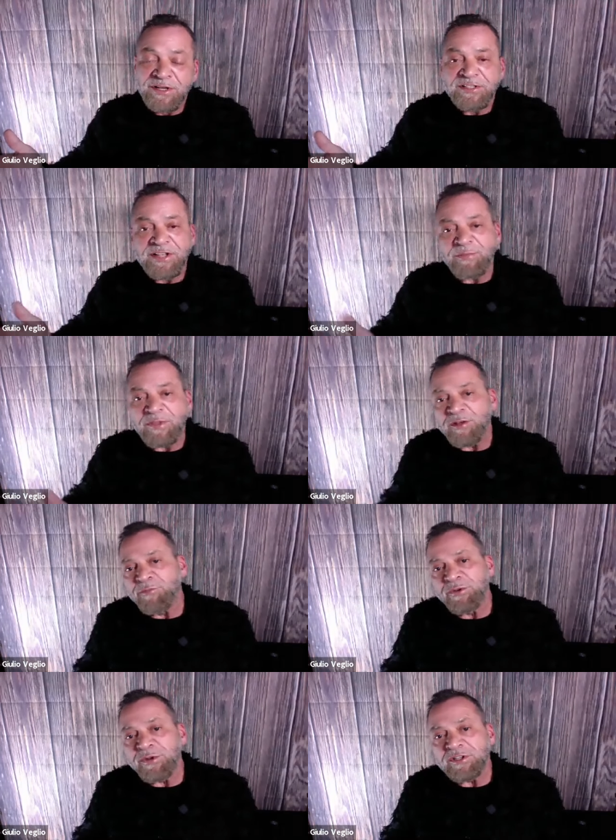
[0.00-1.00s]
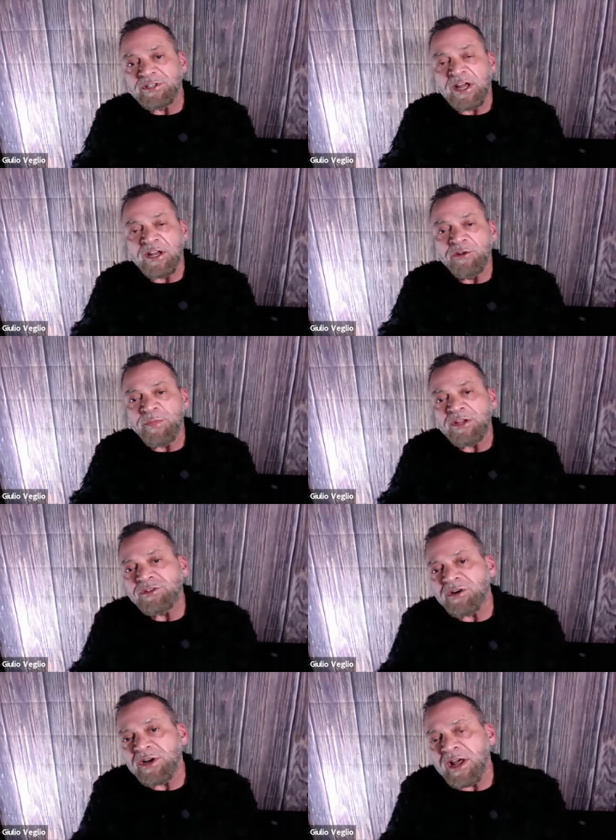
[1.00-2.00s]
Same thing in beauty salon. You might
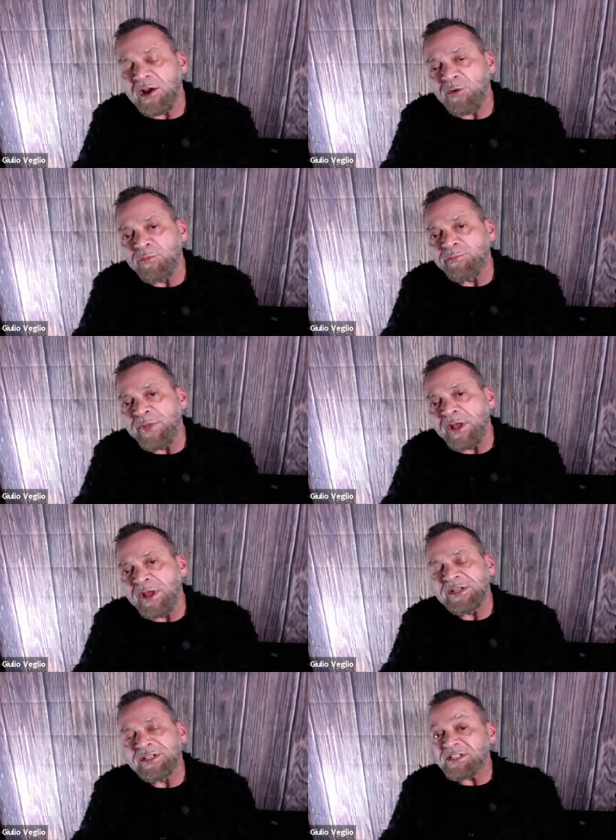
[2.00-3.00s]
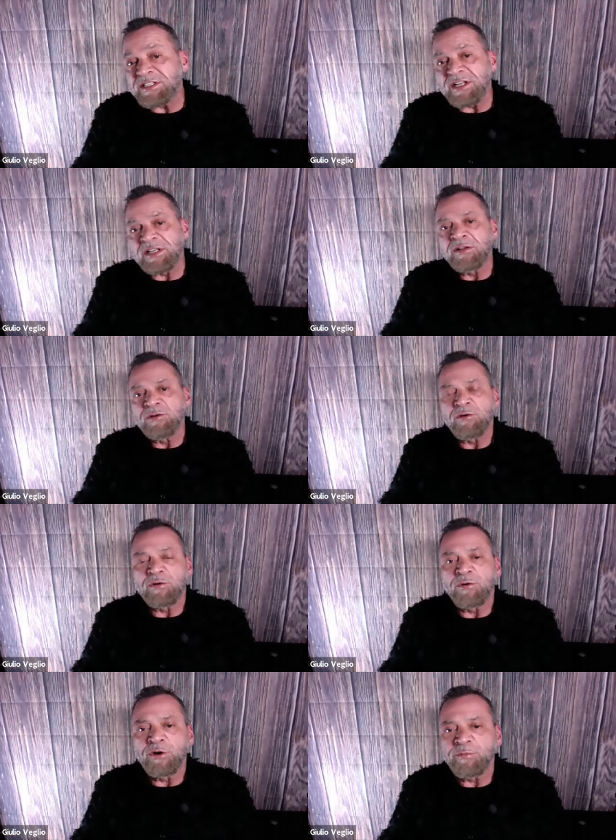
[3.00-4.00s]
start out maybe assisting
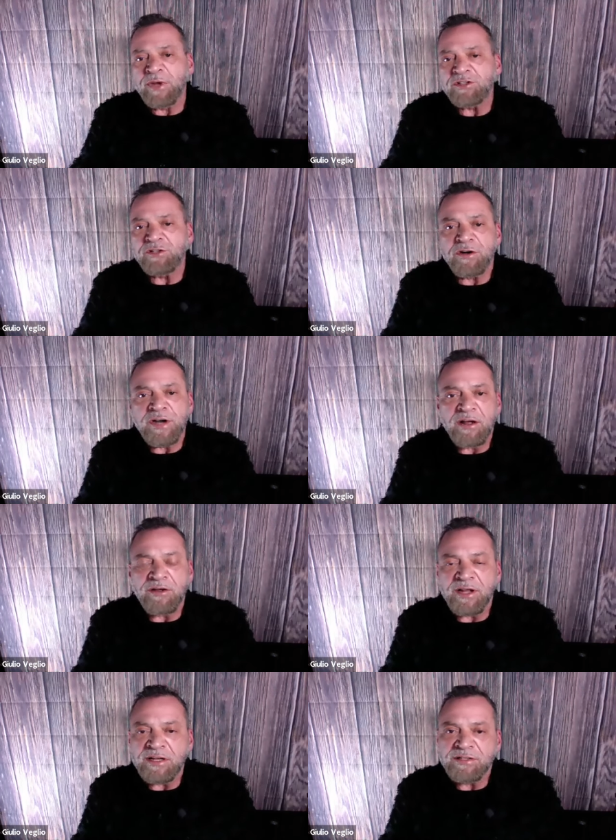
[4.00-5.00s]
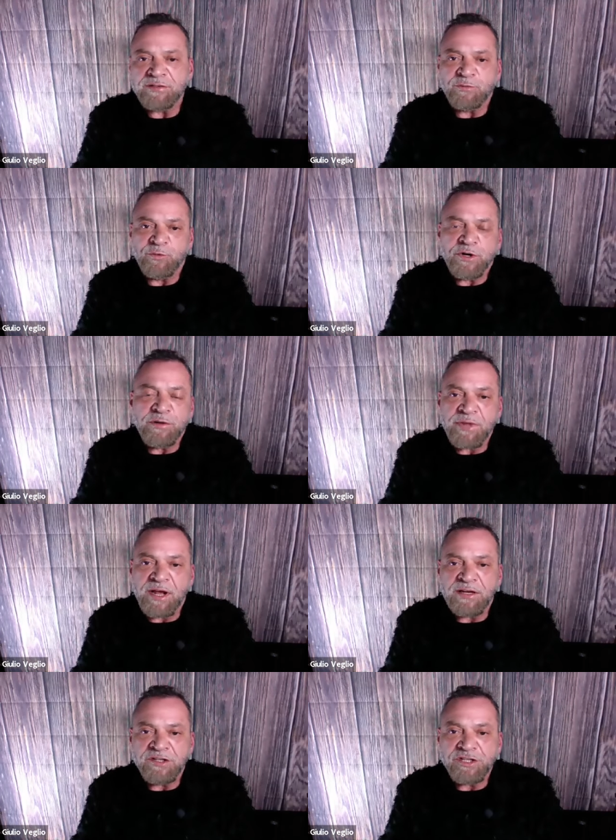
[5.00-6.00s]
or you might start out as working
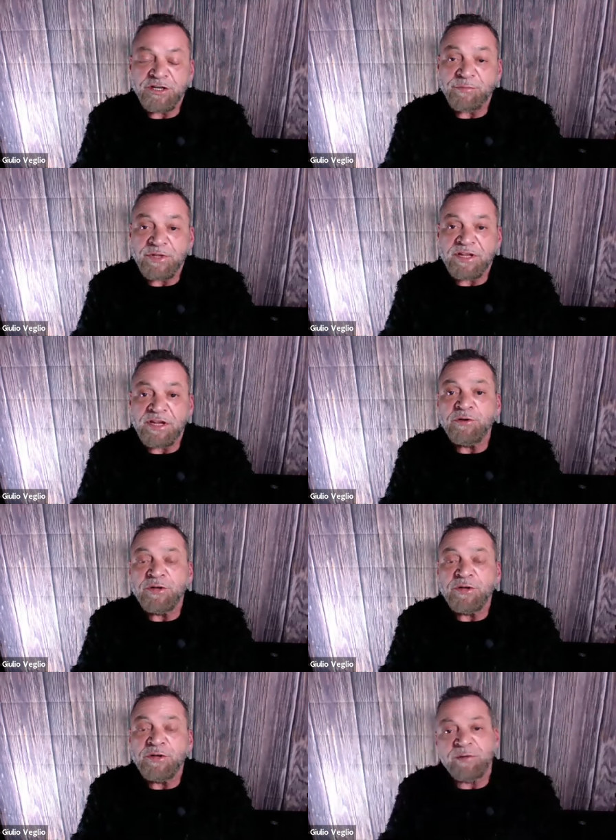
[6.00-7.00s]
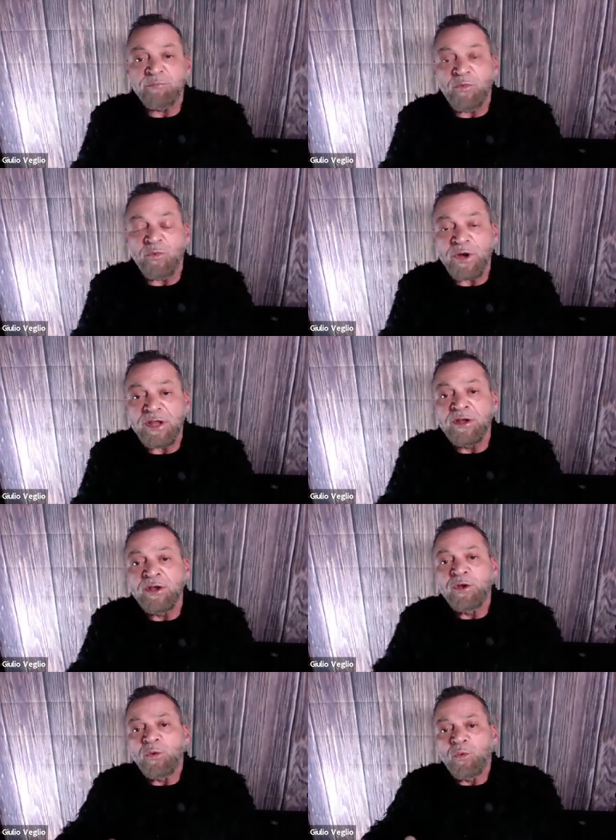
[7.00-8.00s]
behind a chair, but then you get to the point
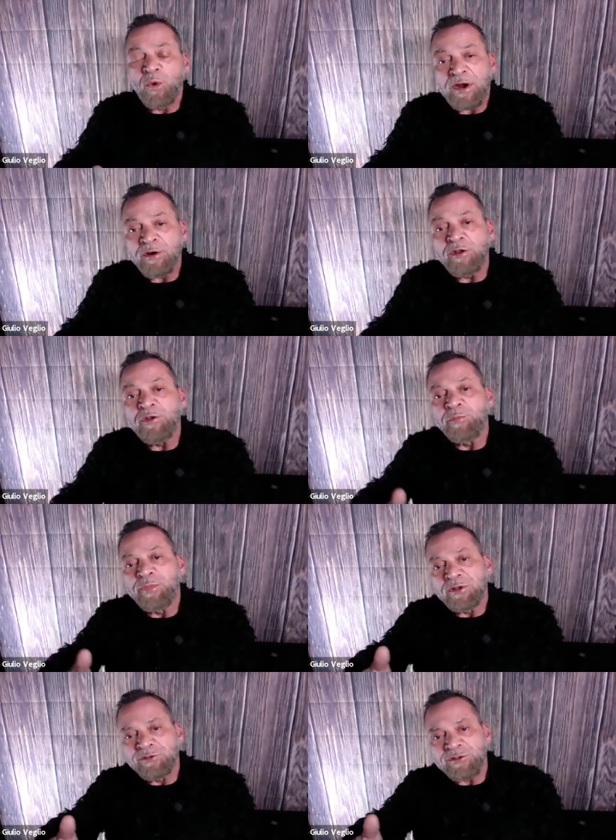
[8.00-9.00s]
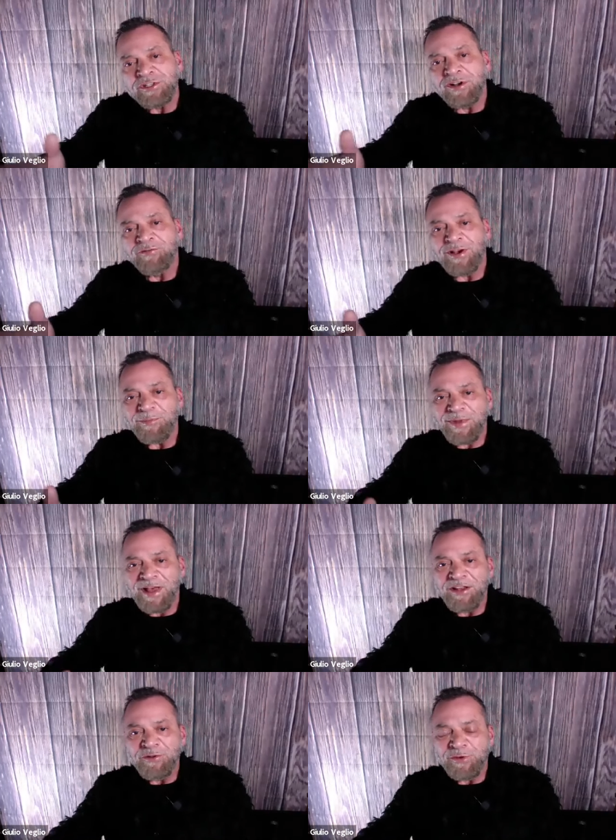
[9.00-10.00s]
where you build yourself up
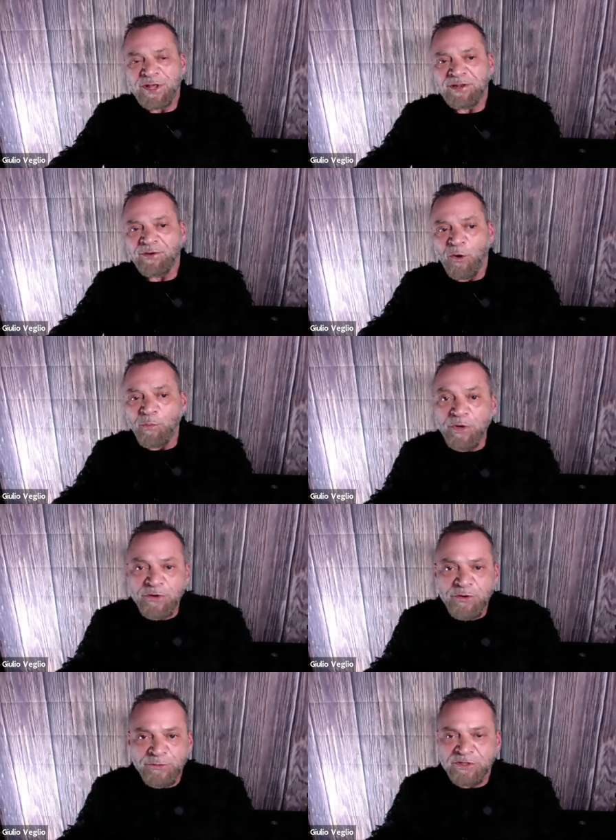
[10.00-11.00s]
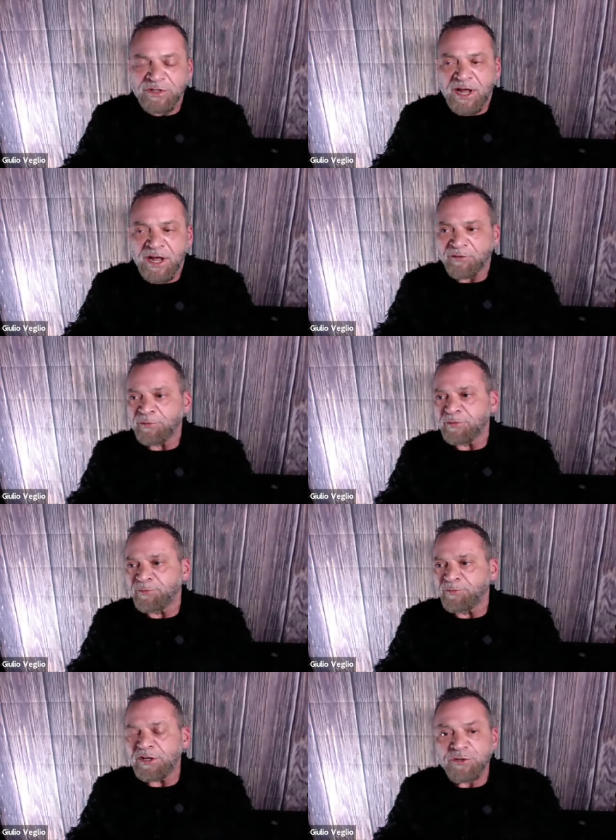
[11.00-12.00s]
and you can open your own salon or
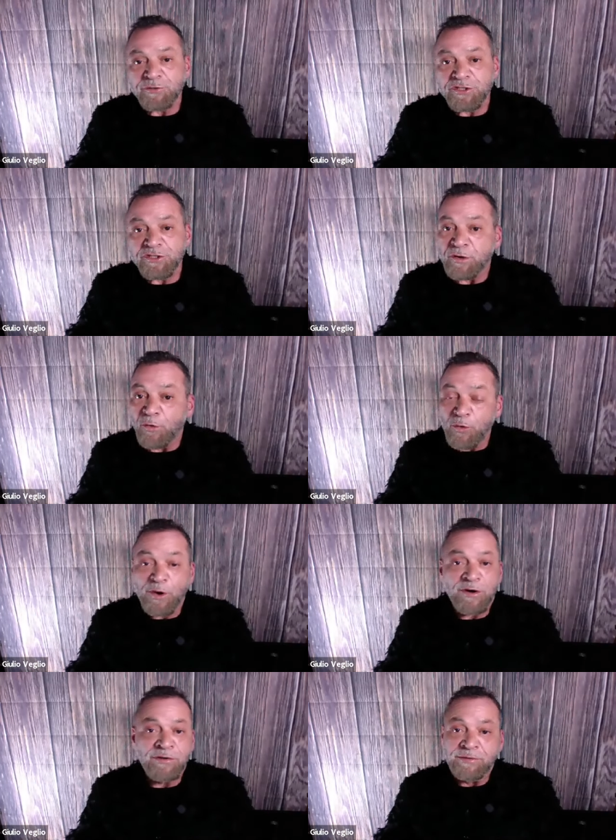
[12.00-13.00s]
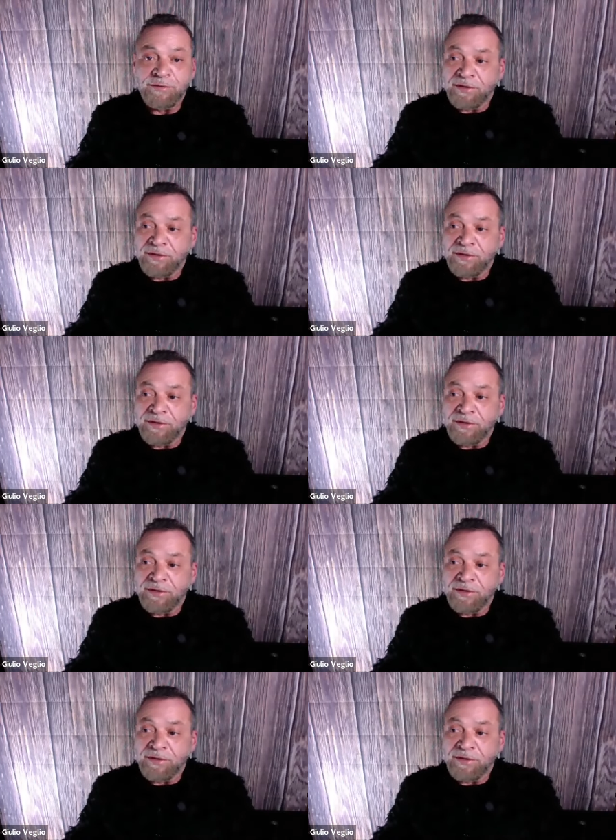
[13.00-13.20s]
rent your own chair or